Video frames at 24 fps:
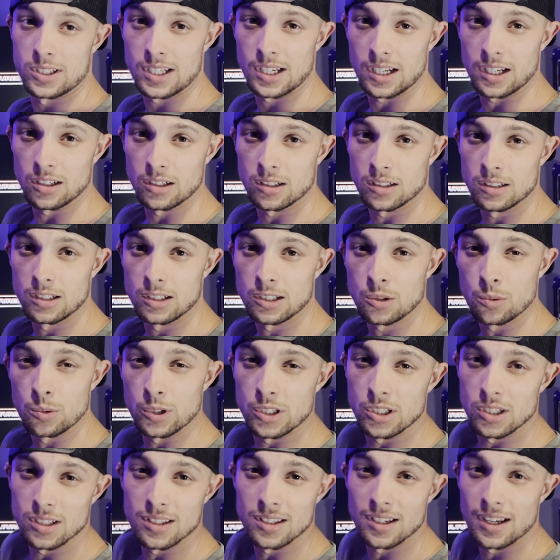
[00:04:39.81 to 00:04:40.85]
setting on this,
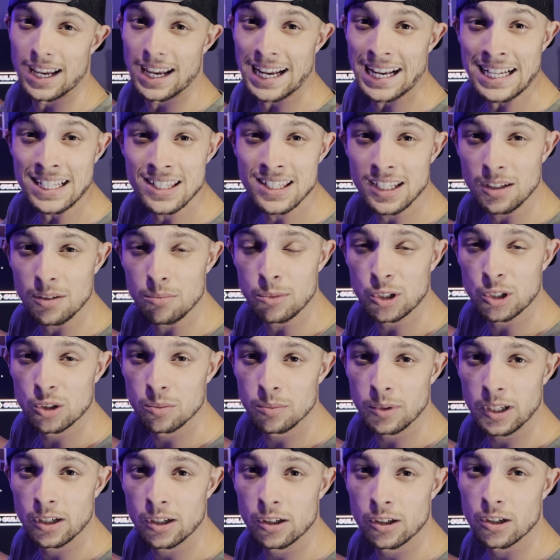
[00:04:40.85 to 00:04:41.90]
which is an 18
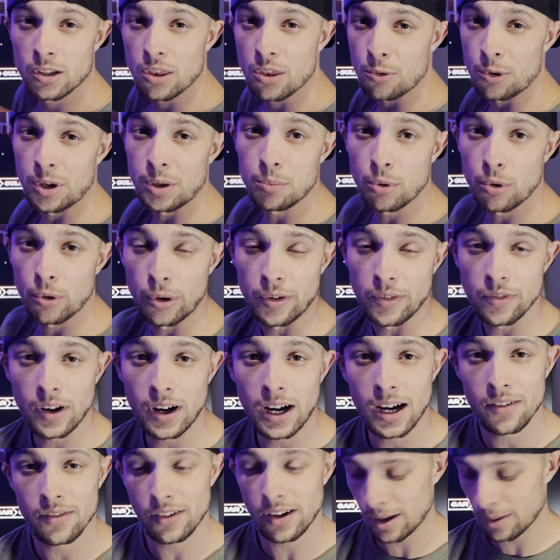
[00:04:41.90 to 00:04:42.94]
millimeter 3.5
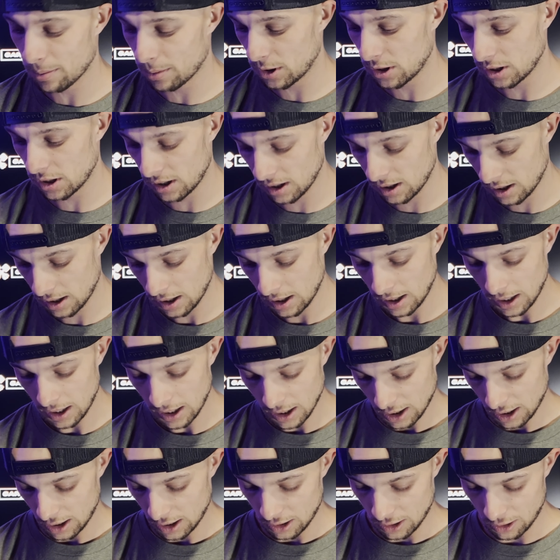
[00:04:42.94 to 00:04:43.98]
aperture.
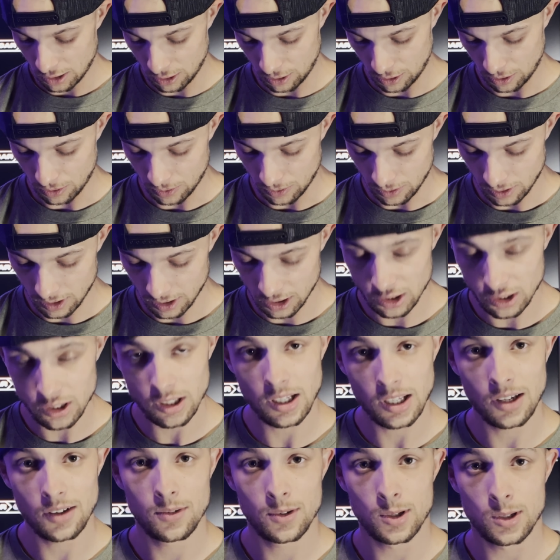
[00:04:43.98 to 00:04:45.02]
So this should
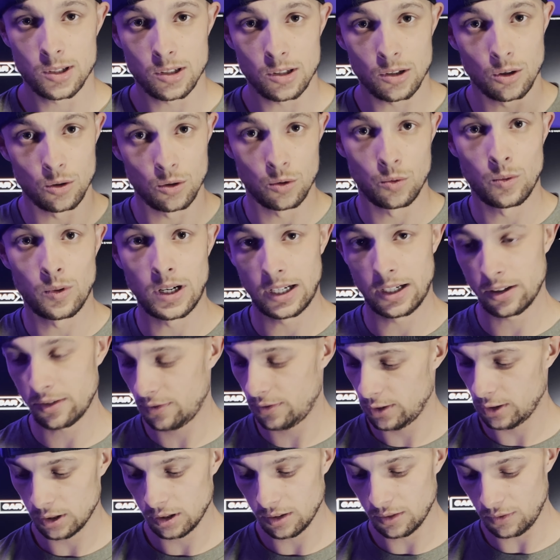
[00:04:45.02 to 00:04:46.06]
give us a wider
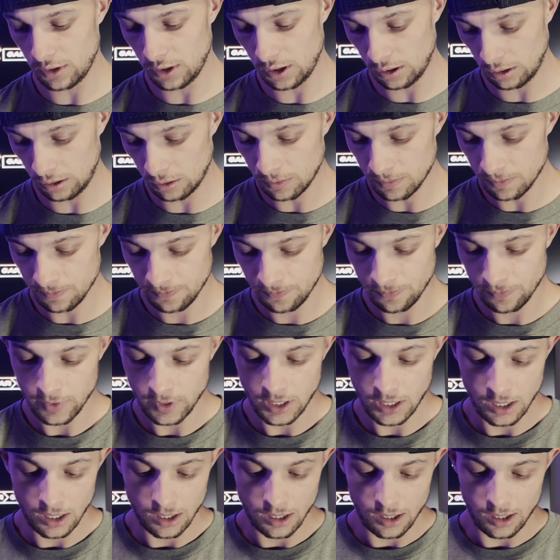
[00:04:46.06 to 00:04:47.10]
field of view
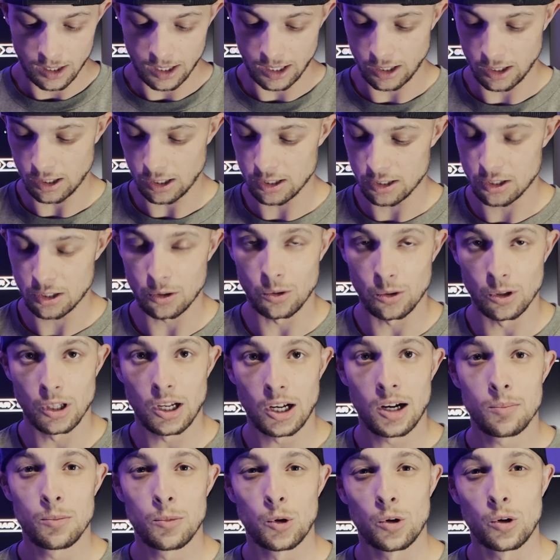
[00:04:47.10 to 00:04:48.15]
and also a
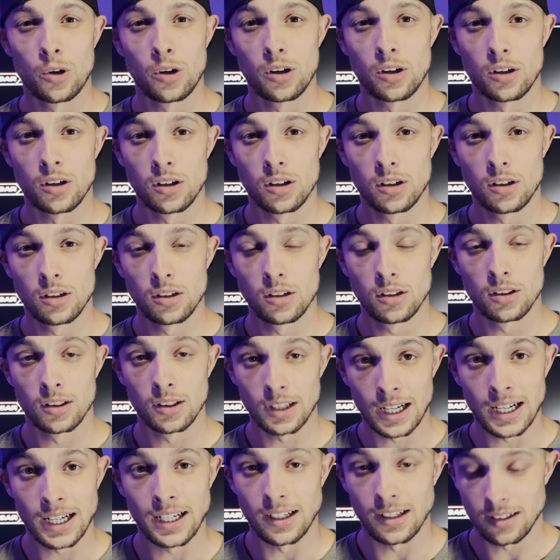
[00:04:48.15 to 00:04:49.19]
lot more
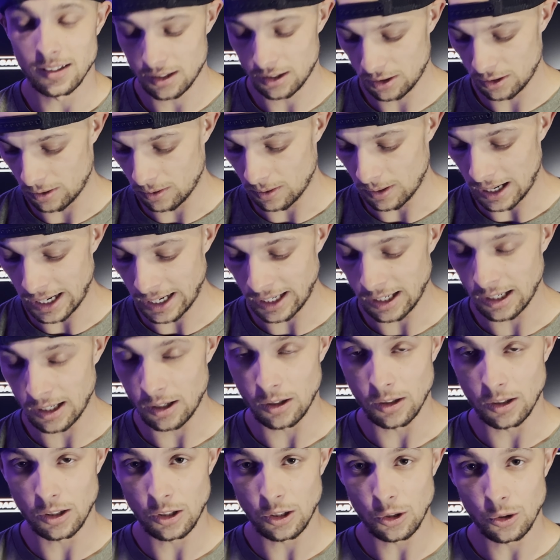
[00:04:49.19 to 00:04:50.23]
light. So I
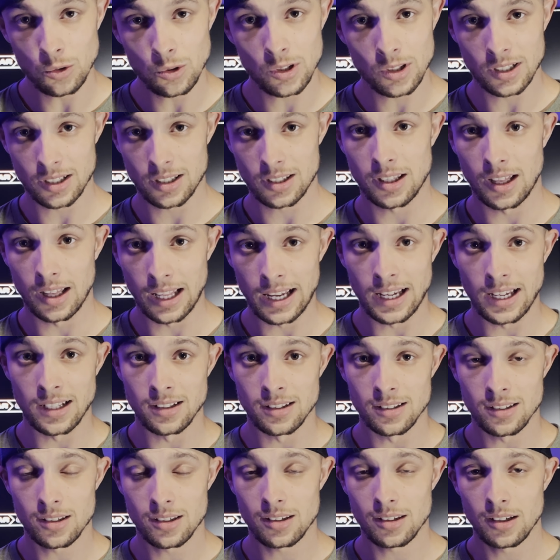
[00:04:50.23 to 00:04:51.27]
can use this
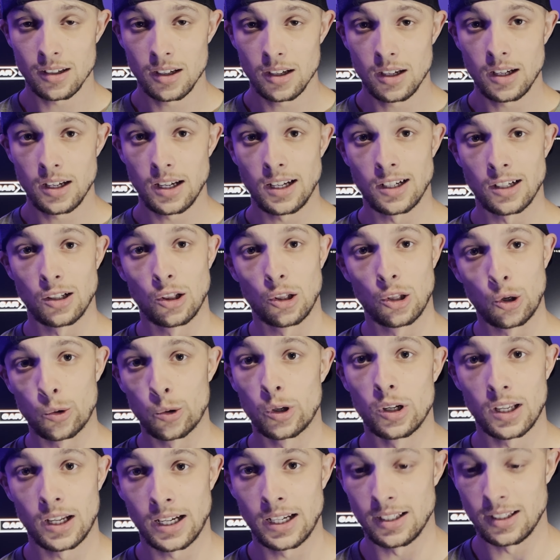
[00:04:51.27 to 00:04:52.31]
lens in a
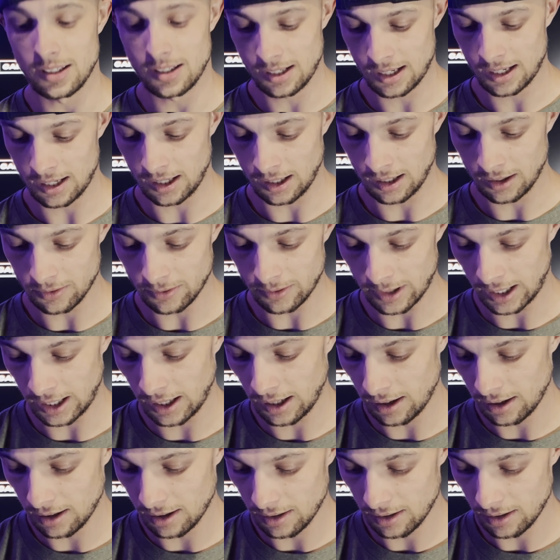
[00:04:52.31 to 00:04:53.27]
lower light setting, right?